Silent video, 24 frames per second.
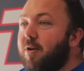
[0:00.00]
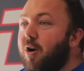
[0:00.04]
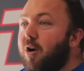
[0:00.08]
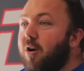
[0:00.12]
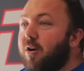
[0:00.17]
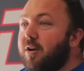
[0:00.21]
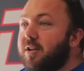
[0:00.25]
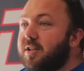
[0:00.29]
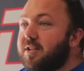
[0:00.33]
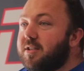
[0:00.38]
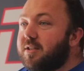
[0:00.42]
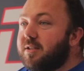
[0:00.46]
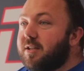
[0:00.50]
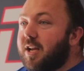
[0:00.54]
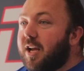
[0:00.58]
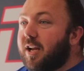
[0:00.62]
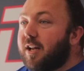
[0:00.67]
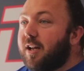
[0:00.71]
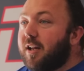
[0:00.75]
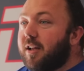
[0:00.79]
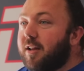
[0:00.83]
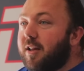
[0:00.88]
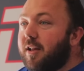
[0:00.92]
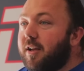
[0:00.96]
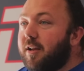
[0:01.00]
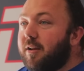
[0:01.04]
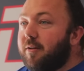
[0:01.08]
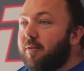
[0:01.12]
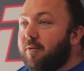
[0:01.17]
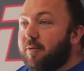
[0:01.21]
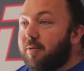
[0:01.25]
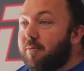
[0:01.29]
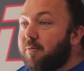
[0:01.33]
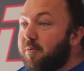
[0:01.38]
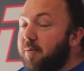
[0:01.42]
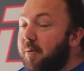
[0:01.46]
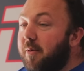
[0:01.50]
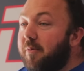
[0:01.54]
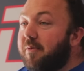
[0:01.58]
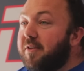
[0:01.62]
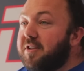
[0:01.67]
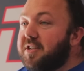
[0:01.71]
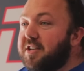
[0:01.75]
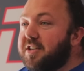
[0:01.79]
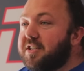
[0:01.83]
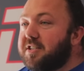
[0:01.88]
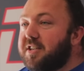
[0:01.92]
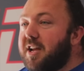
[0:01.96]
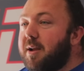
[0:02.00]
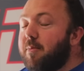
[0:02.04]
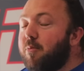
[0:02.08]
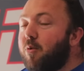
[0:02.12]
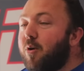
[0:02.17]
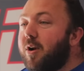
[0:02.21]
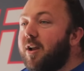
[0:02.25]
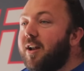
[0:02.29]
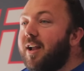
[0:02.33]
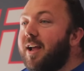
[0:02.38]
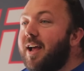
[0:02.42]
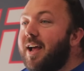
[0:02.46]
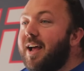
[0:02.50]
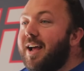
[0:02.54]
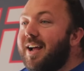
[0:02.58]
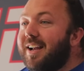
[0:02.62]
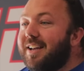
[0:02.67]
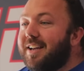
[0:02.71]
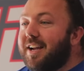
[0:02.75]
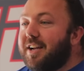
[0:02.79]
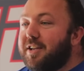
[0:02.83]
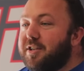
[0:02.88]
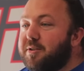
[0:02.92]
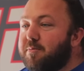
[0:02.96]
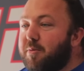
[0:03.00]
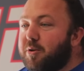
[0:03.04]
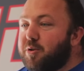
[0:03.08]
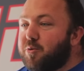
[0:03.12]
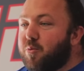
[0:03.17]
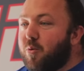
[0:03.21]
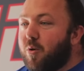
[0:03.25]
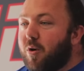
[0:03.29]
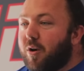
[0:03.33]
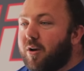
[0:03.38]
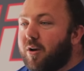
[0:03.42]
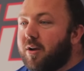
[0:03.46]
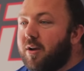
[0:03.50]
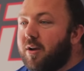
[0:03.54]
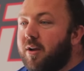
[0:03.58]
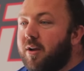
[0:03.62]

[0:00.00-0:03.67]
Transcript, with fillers: far. It's technically, from a physics standpoint, not as much work.